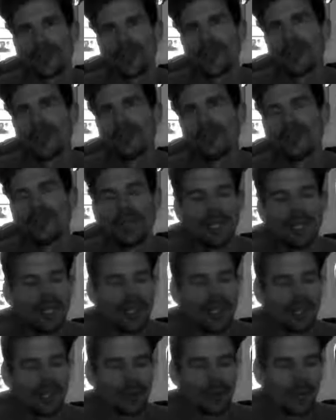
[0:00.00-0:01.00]
I am.
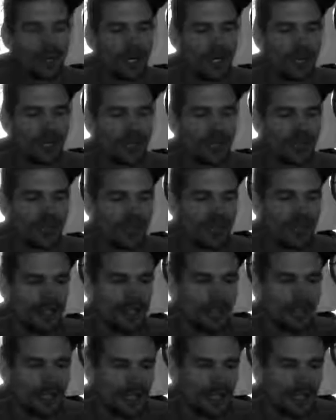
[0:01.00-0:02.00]
Otherwise,
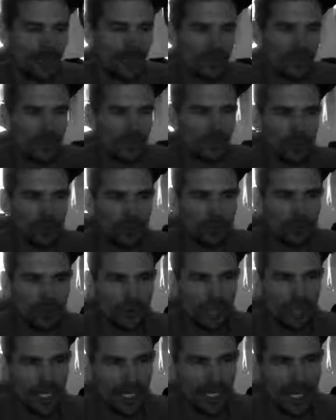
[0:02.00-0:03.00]
if you
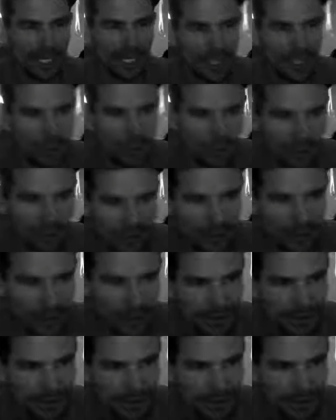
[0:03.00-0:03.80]
get angry